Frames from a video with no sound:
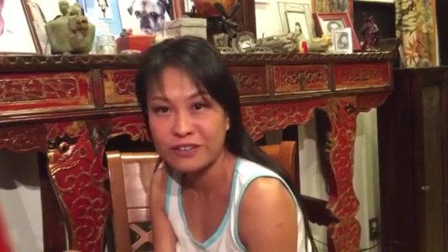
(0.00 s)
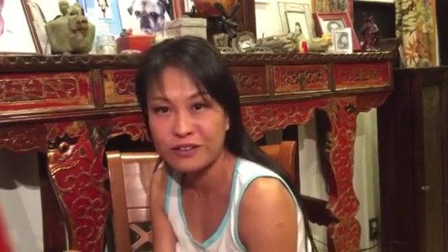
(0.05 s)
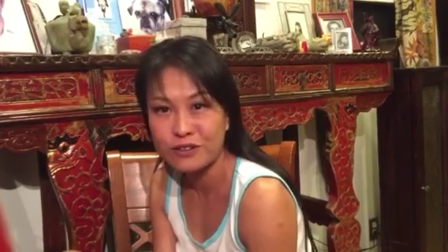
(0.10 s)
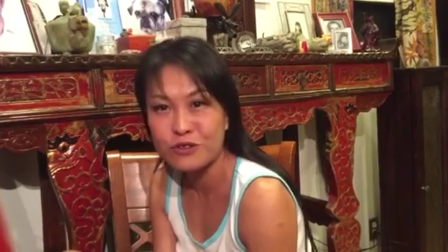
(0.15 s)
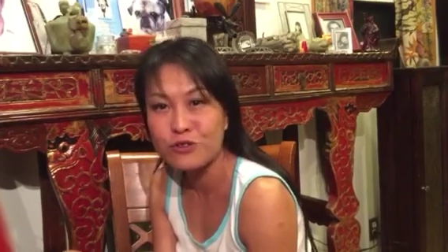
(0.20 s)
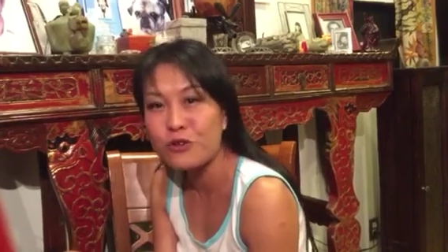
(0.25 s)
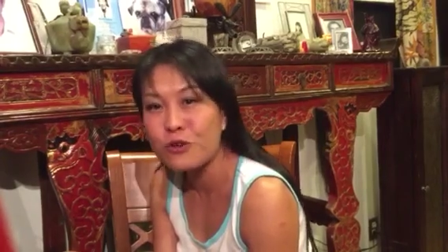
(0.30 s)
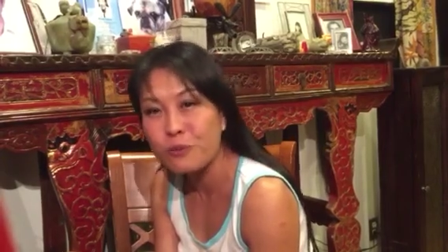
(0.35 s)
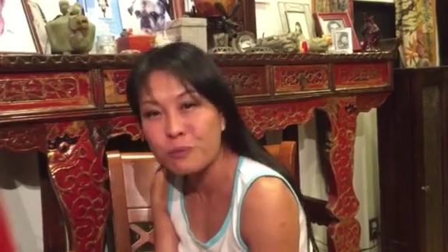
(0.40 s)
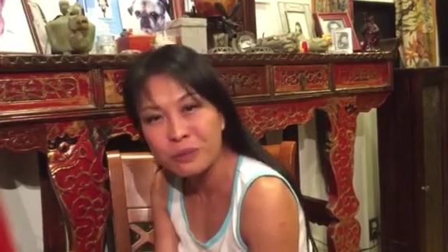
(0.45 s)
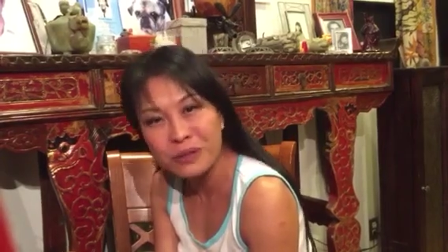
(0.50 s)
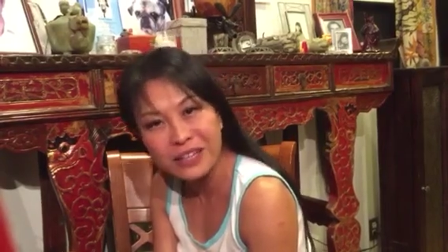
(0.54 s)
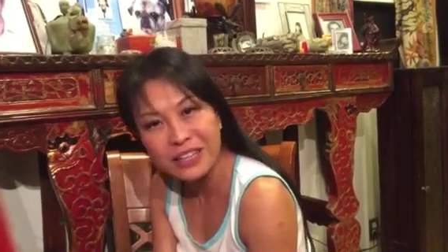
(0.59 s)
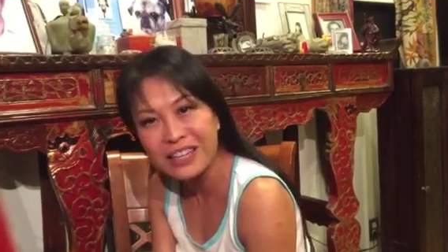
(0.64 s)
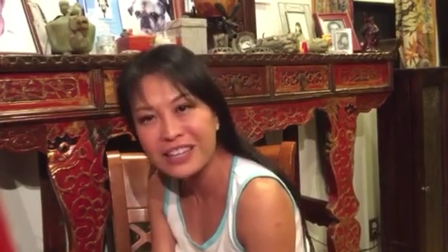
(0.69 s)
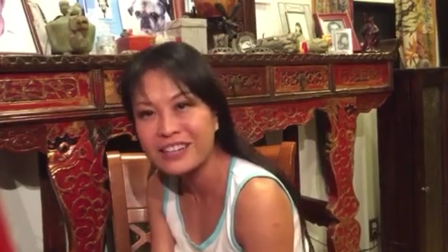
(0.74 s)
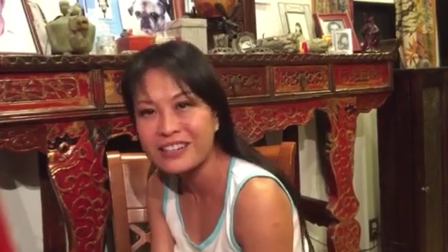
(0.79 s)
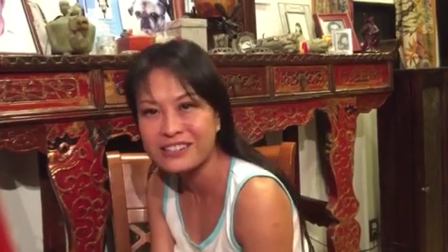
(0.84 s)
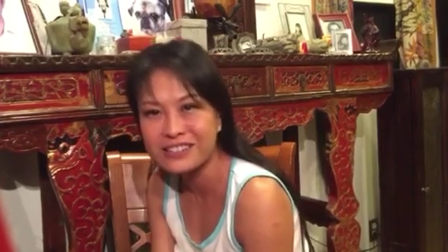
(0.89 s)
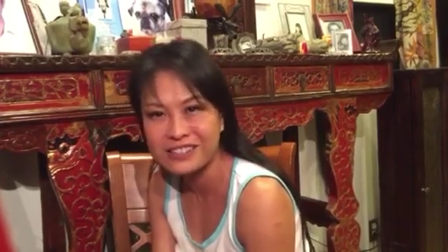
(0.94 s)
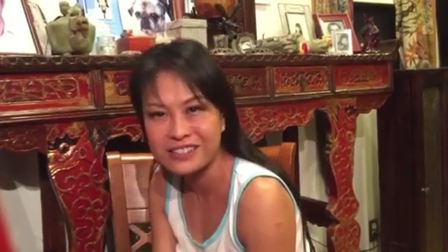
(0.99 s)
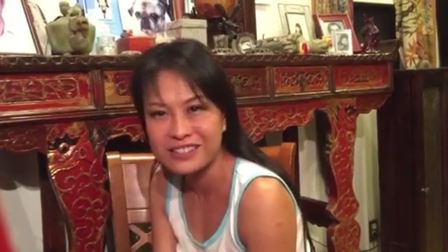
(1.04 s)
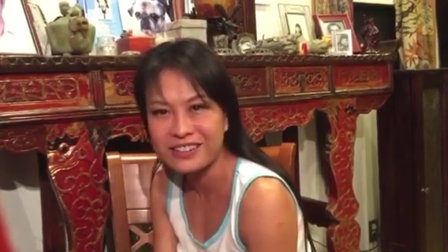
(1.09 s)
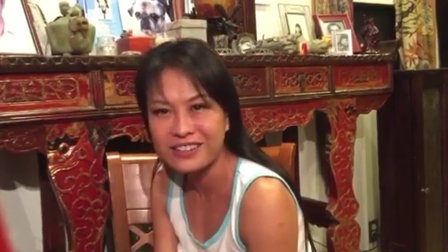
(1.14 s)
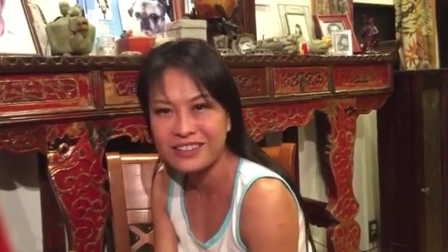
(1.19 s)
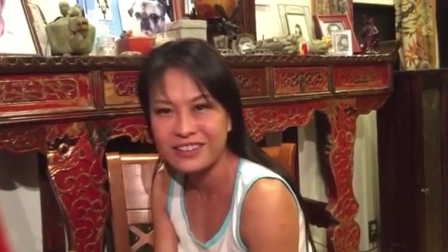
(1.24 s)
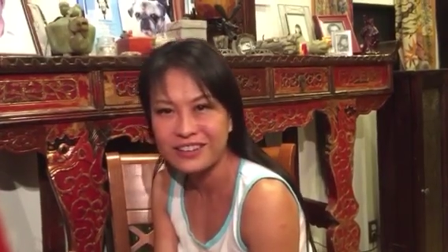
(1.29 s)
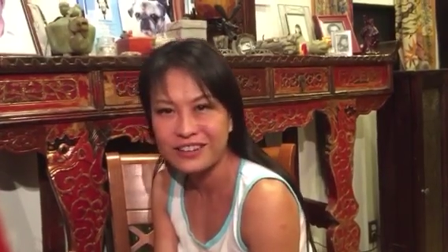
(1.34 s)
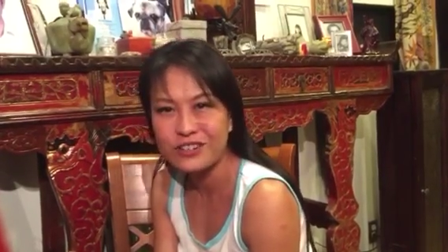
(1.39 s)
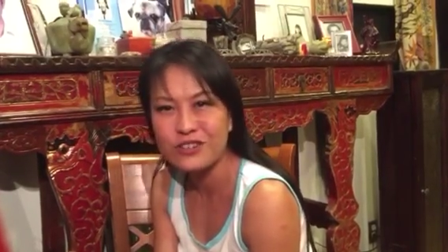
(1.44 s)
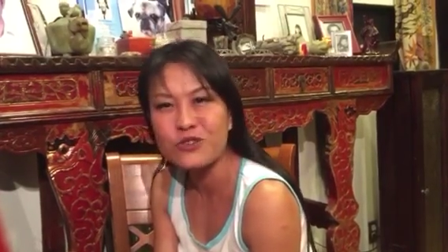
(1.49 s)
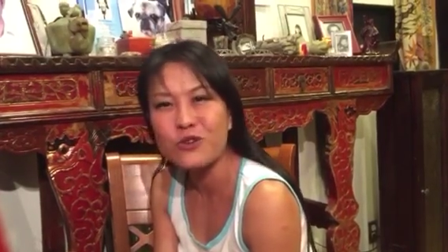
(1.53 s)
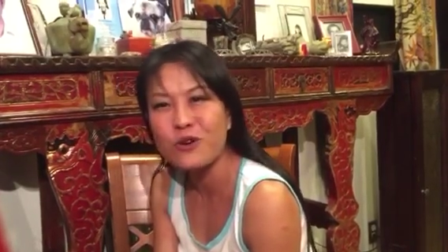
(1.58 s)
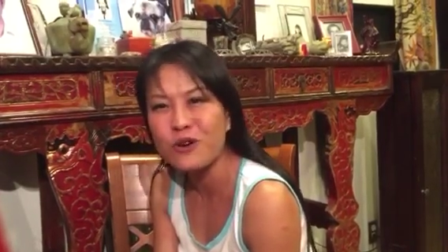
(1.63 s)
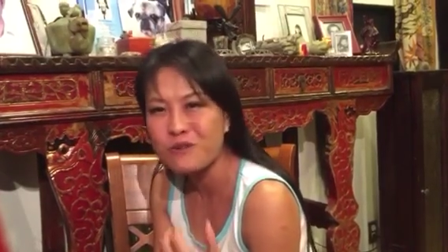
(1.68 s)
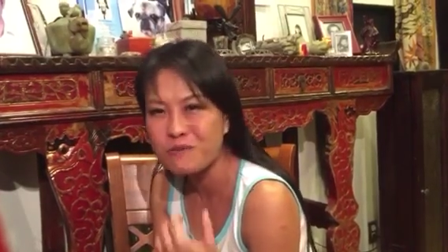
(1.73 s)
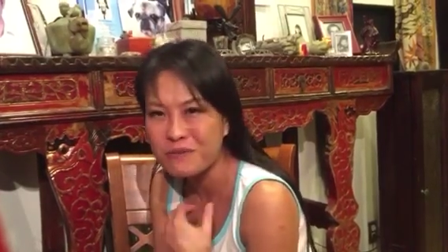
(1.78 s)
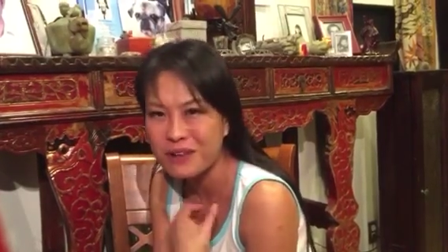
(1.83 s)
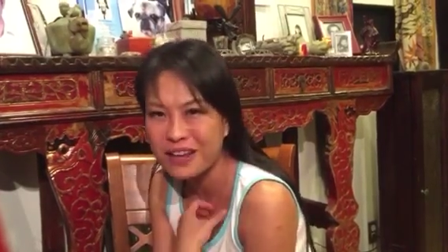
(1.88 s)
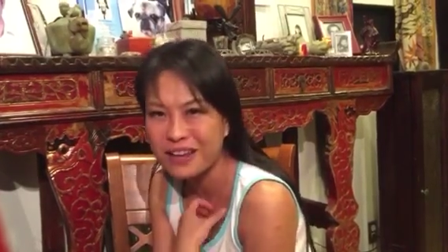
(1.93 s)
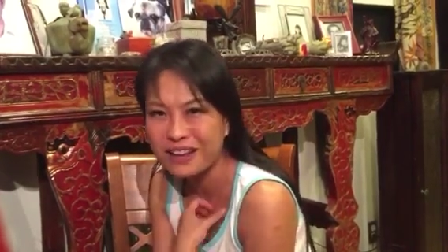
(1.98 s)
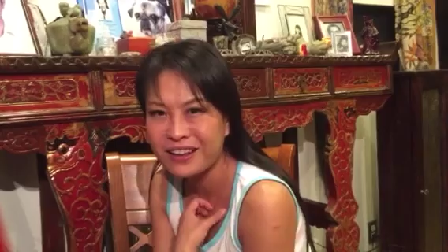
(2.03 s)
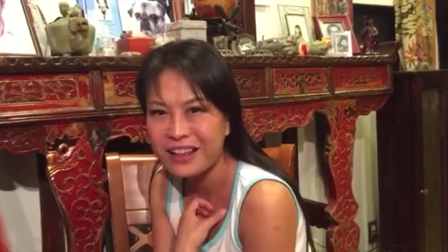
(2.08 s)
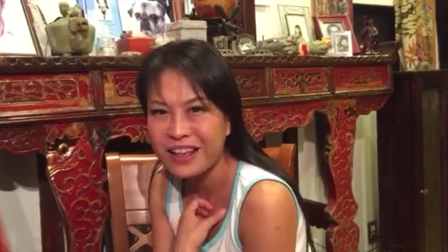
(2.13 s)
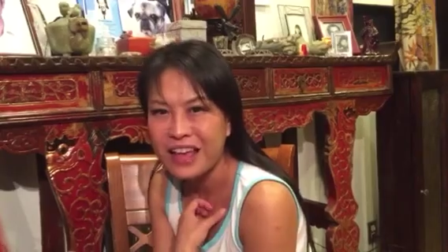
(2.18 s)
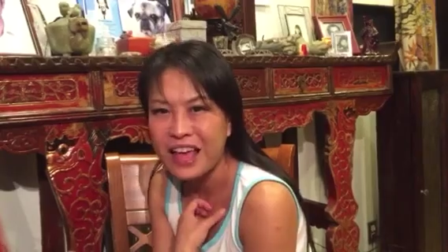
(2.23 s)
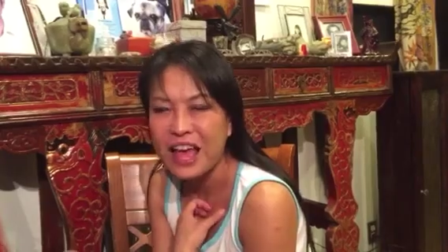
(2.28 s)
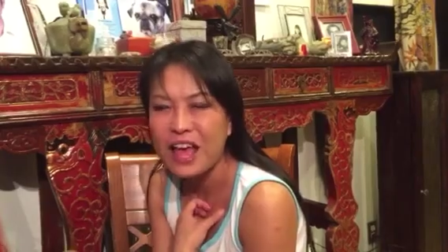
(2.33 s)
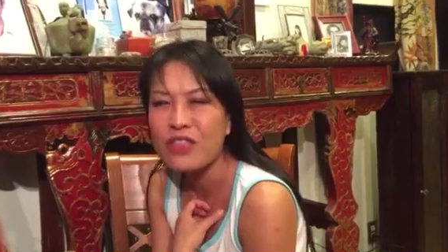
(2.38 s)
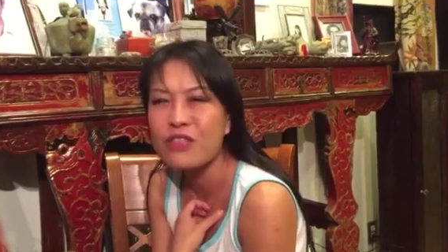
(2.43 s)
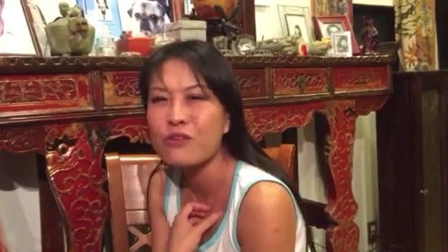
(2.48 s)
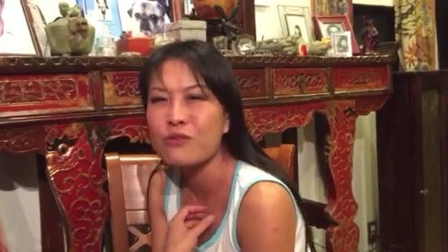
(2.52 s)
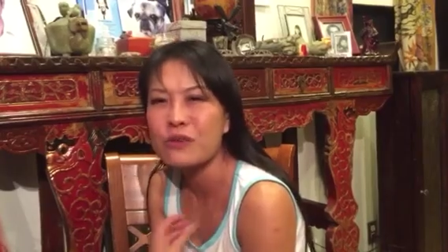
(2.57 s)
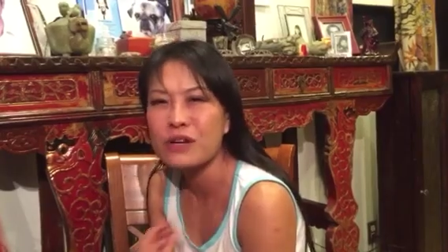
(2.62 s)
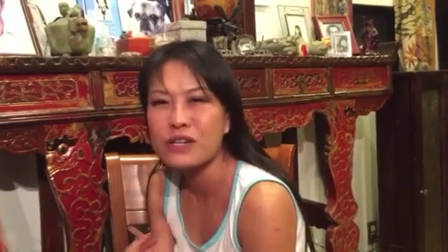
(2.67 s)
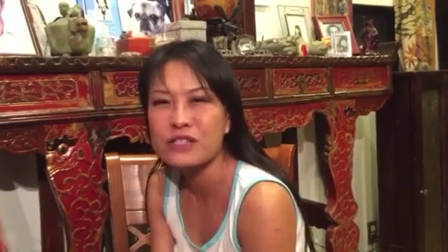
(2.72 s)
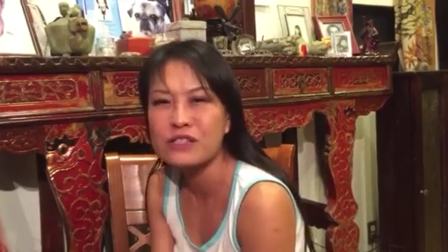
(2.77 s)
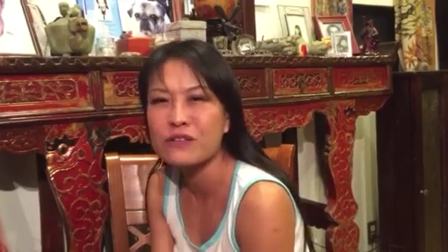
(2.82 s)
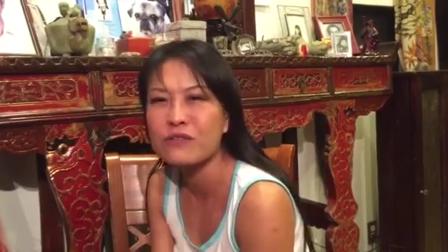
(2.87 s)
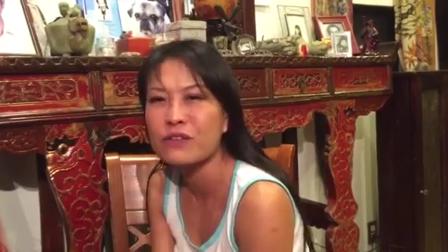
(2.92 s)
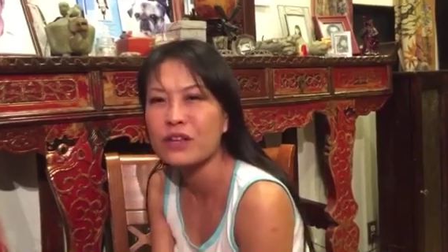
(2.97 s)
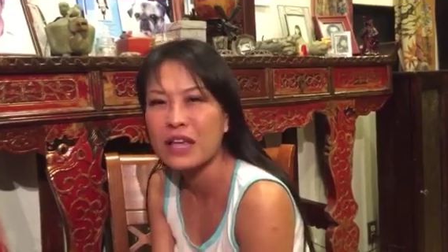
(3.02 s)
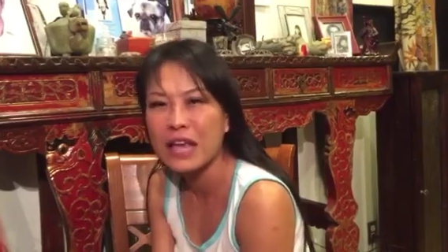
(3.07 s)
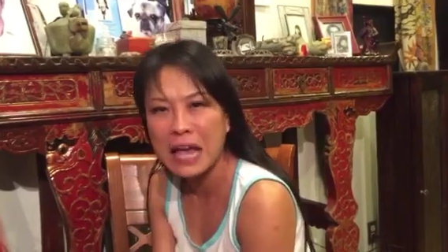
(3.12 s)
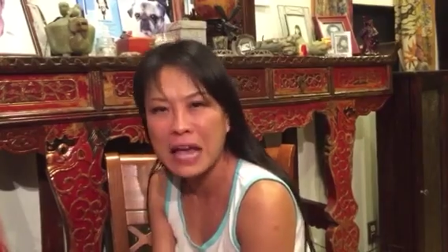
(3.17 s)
So please join me and the rest of the